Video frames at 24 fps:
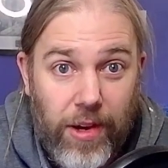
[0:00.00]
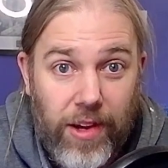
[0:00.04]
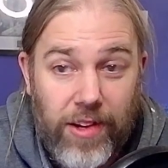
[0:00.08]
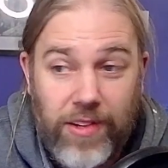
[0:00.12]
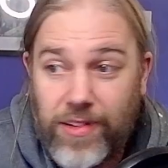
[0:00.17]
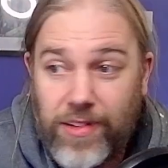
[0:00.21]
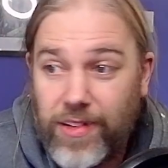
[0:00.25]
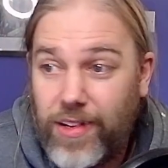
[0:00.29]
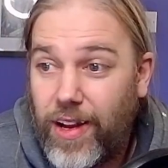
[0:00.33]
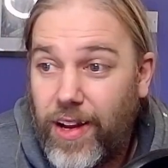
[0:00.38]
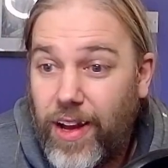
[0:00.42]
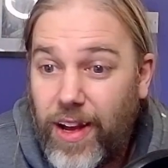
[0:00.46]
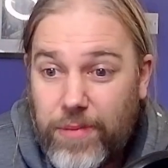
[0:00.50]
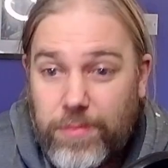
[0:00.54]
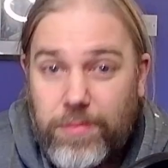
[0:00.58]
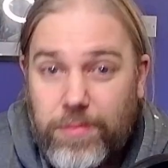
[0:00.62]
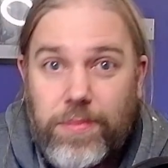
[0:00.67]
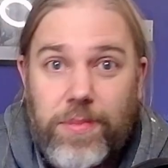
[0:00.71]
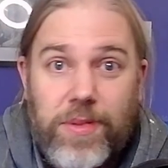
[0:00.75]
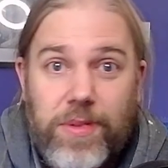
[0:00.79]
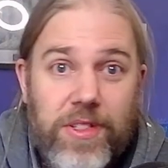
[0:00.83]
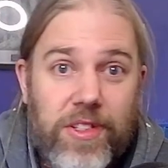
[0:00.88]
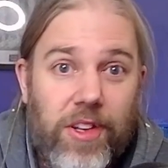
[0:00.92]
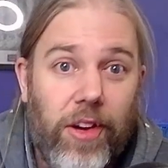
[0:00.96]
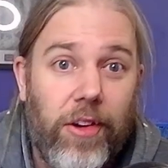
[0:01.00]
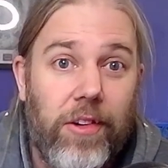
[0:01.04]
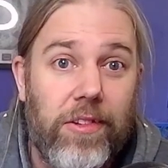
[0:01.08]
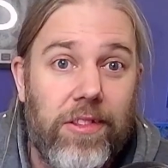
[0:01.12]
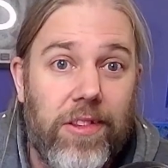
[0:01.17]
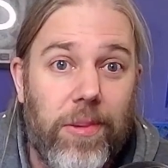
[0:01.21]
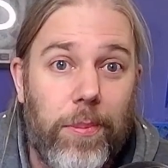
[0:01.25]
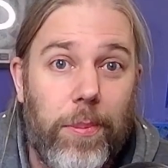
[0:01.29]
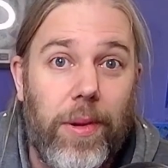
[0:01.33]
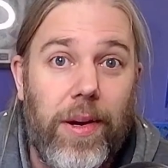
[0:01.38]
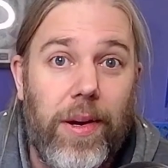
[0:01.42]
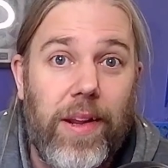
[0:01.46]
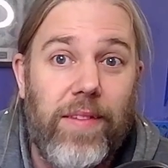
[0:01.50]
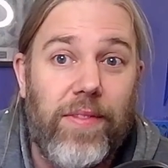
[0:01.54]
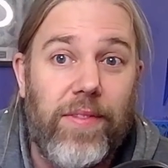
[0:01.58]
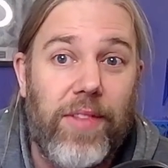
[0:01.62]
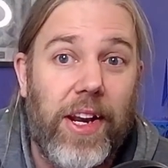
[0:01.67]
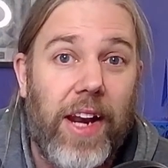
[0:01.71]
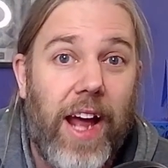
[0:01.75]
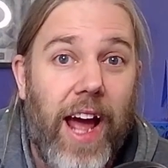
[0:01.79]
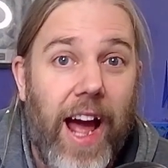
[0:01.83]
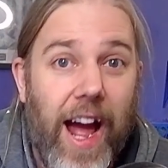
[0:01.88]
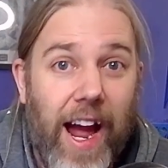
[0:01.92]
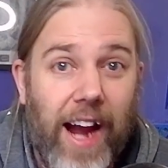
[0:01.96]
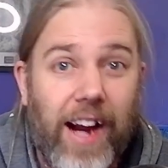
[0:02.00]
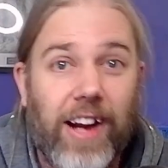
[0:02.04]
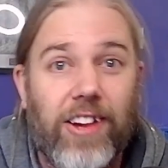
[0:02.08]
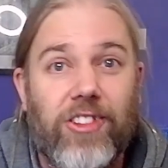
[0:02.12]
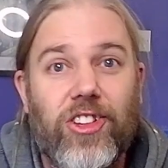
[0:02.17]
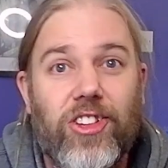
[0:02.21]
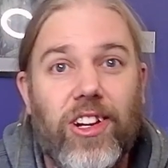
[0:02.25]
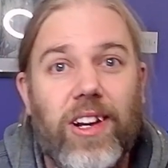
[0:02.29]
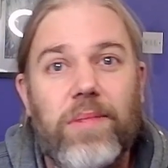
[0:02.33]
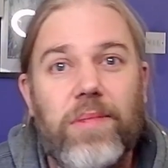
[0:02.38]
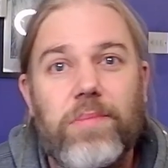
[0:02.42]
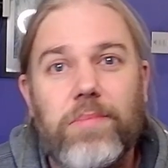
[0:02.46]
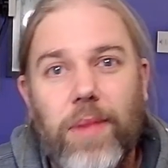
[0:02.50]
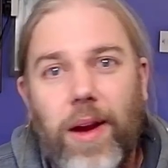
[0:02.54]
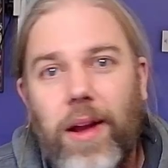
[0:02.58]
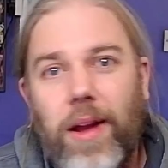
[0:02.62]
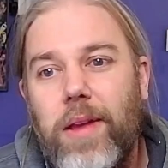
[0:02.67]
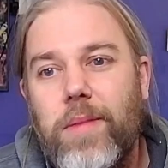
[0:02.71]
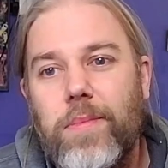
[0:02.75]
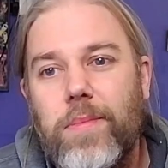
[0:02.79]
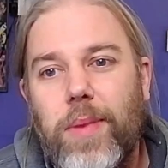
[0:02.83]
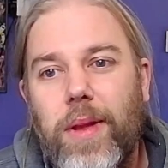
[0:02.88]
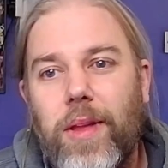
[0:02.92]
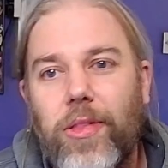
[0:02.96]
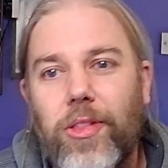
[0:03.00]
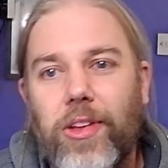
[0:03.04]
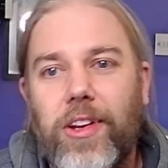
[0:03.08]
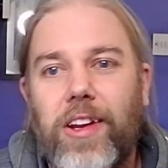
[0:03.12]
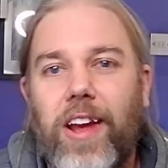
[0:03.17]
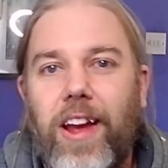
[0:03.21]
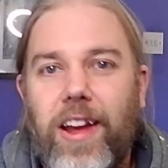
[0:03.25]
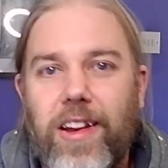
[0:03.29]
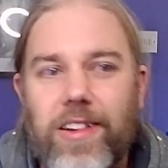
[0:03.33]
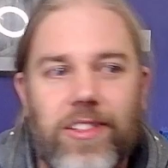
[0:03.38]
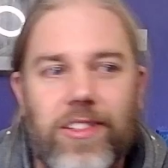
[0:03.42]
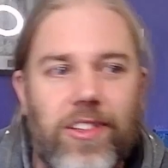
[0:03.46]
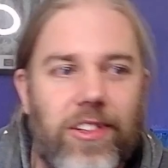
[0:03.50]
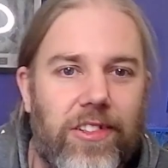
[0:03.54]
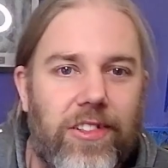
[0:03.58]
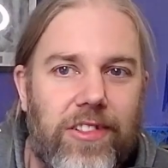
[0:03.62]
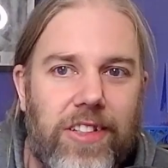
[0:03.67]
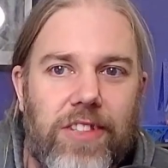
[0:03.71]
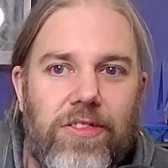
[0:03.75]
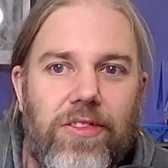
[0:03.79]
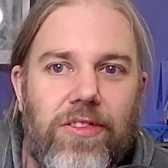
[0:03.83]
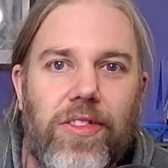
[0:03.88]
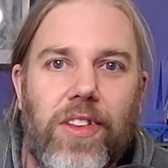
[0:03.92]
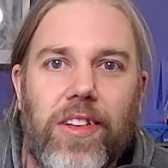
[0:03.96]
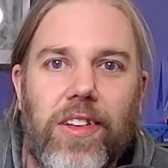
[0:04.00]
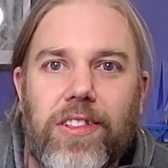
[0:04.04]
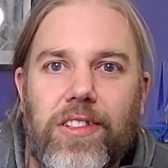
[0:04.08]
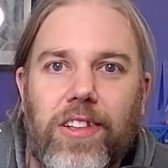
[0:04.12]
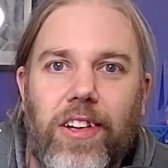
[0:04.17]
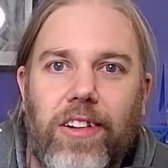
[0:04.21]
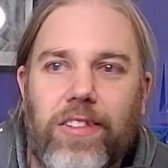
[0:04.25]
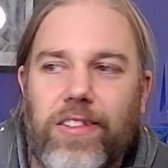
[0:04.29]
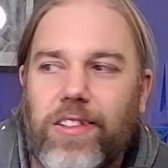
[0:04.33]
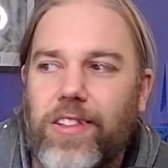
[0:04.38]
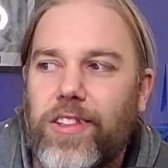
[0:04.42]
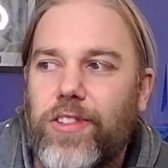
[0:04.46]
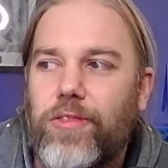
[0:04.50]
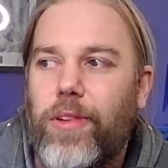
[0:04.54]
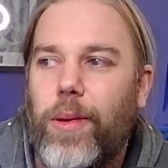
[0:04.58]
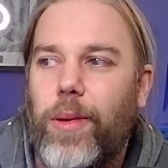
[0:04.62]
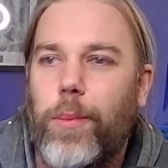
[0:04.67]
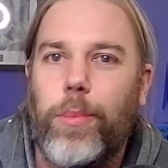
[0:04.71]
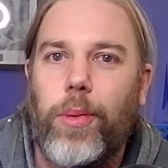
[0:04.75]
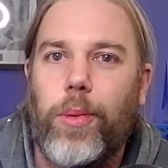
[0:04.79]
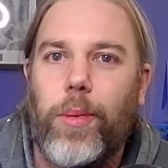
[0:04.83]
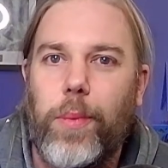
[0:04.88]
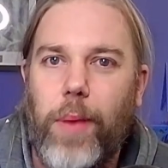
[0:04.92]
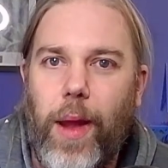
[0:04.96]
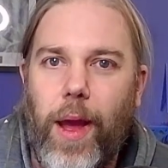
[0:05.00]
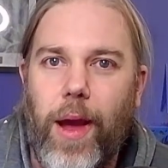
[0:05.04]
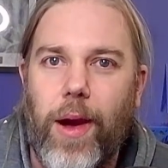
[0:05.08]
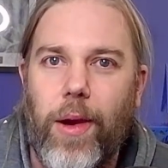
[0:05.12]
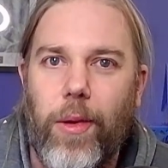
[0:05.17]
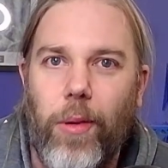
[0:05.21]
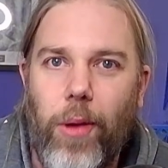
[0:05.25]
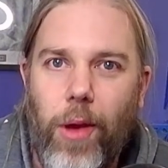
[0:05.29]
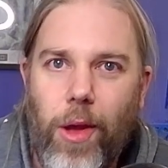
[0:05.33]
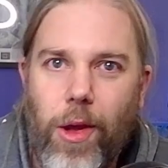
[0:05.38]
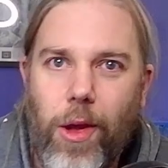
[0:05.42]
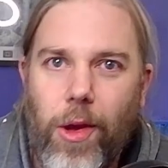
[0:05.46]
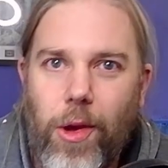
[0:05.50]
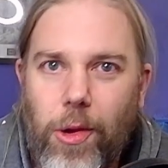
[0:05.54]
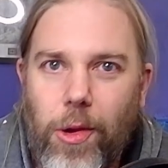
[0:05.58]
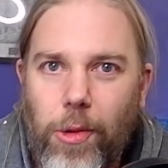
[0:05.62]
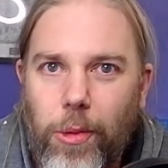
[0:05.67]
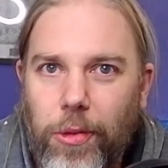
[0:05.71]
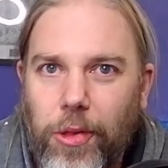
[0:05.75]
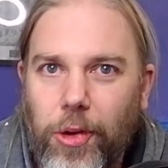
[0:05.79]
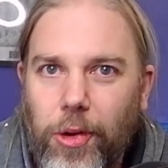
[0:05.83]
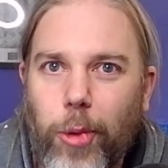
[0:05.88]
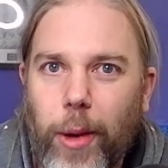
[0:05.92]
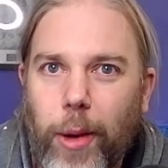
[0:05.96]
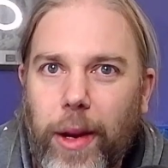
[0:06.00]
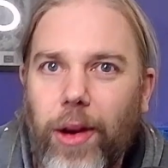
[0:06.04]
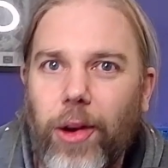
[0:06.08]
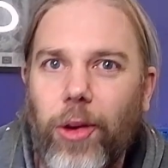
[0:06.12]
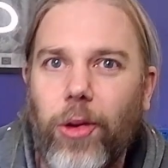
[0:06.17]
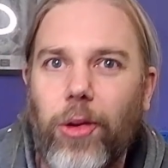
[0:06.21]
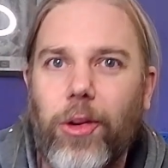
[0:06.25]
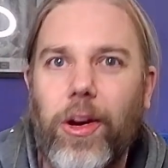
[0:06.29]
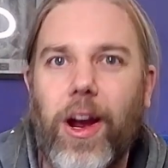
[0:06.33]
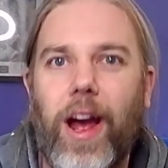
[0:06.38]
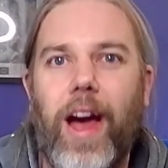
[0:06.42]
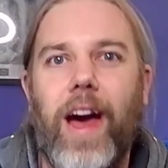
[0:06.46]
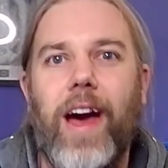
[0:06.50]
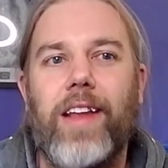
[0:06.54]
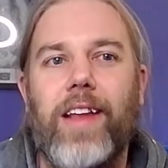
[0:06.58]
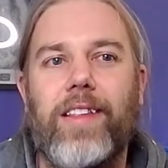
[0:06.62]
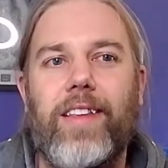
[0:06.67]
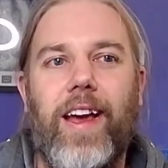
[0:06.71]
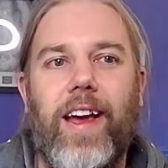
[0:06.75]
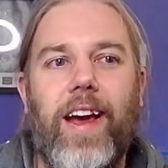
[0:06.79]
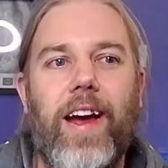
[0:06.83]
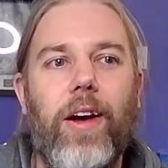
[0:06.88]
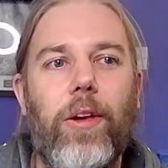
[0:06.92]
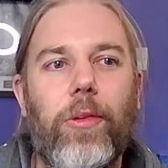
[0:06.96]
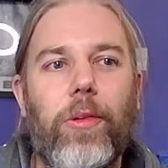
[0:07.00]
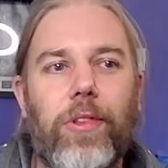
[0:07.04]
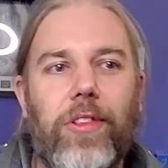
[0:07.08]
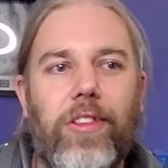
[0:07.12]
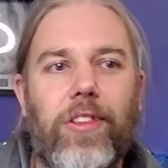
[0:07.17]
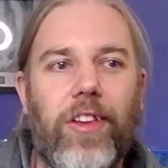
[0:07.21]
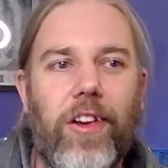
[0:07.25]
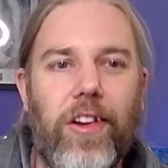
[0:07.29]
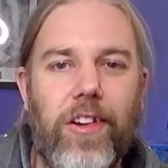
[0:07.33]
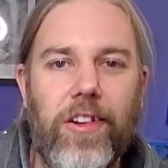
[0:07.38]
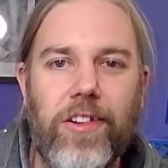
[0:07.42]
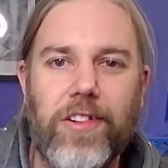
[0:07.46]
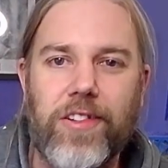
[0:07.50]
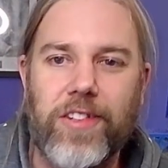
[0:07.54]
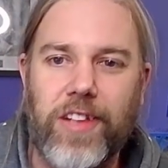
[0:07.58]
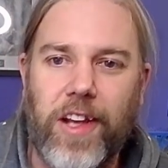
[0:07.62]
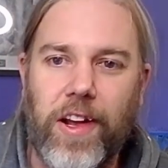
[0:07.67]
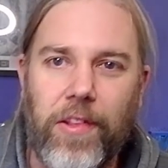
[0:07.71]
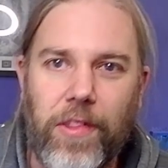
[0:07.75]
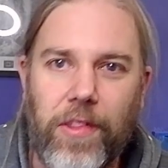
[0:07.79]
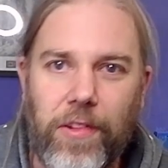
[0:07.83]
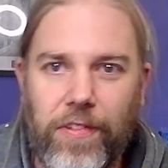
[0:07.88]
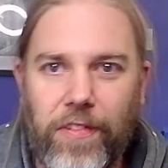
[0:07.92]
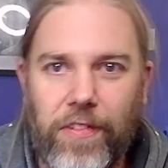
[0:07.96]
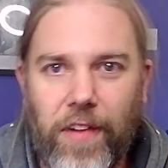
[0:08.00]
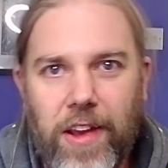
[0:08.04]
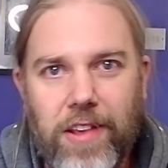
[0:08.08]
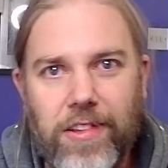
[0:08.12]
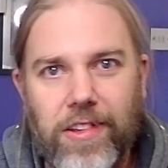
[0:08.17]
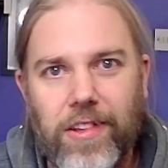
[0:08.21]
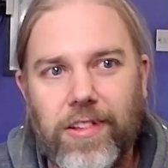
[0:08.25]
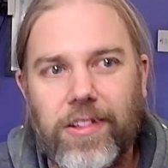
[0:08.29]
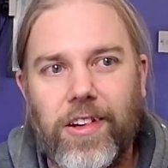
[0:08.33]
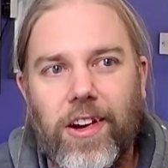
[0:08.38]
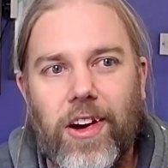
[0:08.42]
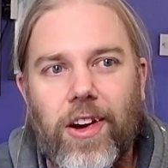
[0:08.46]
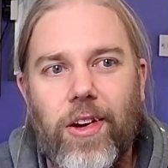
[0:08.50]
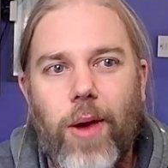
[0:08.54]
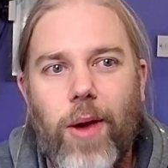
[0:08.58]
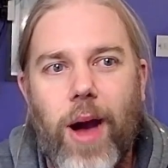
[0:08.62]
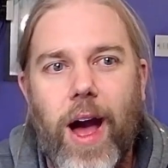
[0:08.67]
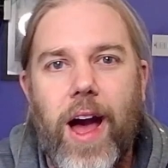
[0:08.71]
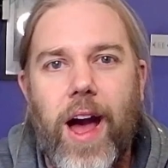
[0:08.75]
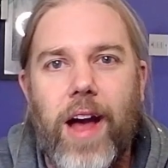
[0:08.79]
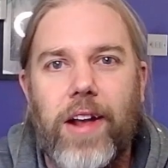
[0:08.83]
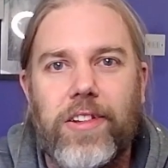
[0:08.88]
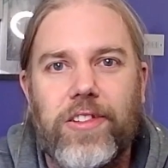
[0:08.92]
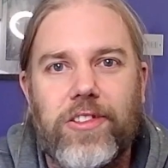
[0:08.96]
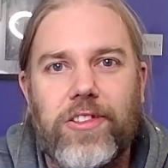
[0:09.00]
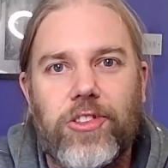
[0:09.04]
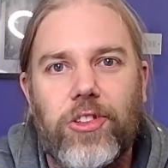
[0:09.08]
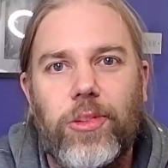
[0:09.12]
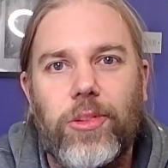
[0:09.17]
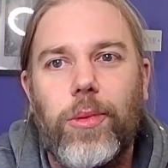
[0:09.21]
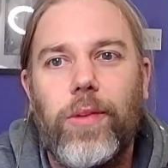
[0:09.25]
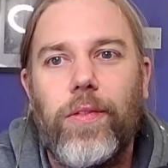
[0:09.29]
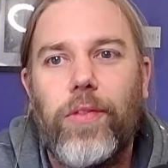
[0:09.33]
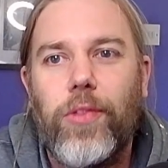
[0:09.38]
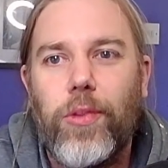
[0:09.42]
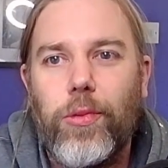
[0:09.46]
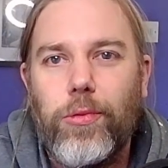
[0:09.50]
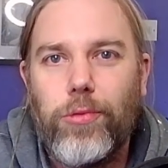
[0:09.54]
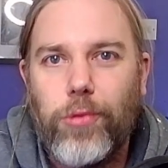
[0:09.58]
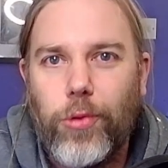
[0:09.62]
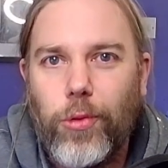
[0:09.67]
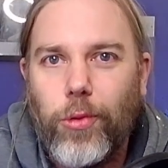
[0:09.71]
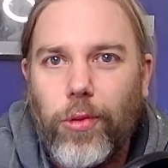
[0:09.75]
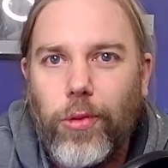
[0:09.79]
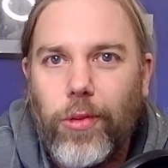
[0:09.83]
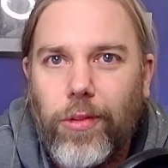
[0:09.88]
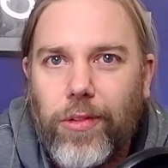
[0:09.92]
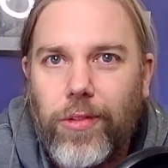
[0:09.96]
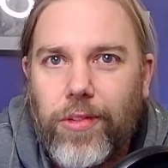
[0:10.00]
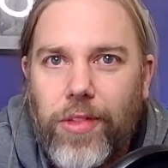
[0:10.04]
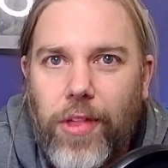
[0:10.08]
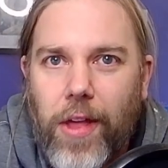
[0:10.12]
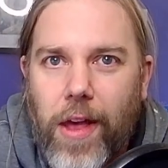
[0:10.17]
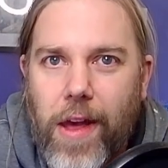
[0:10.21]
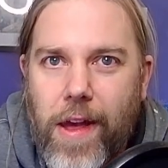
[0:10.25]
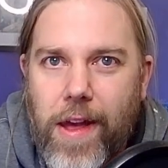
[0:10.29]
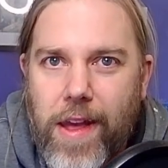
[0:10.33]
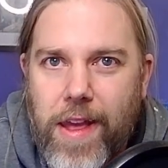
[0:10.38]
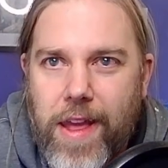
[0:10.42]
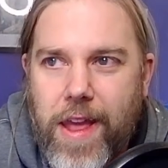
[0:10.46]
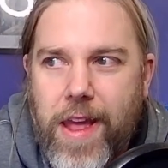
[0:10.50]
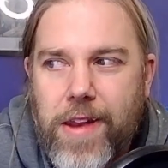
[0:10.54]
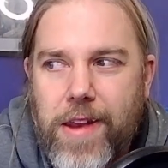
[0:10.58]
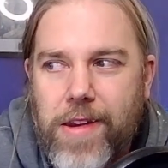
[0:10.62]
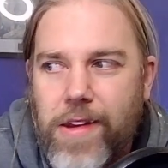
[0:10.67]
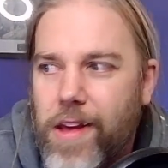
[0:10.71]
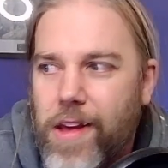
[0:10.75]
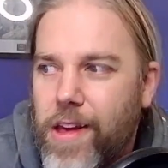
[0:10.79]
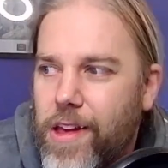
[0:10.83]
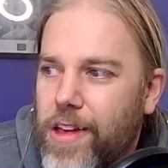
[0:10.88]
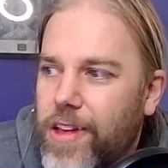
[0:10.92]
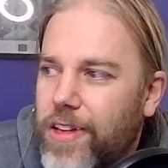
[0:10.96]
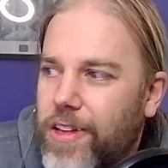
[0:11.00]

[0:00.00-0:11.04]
And I'm starting to believe that actually might be the case, considering they're starting to ramp up now with a quick look at how the turns and the phases go and some of the rules therein.